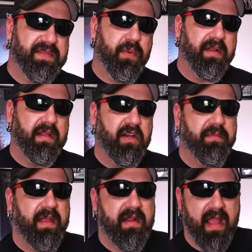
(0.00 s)
this one a little
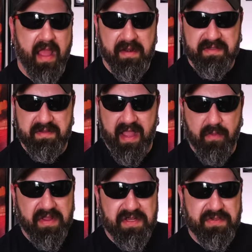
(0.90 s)
bit, and
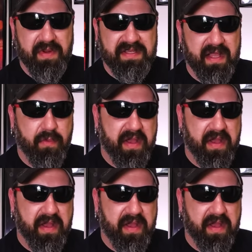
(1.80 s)
yeah, we just recently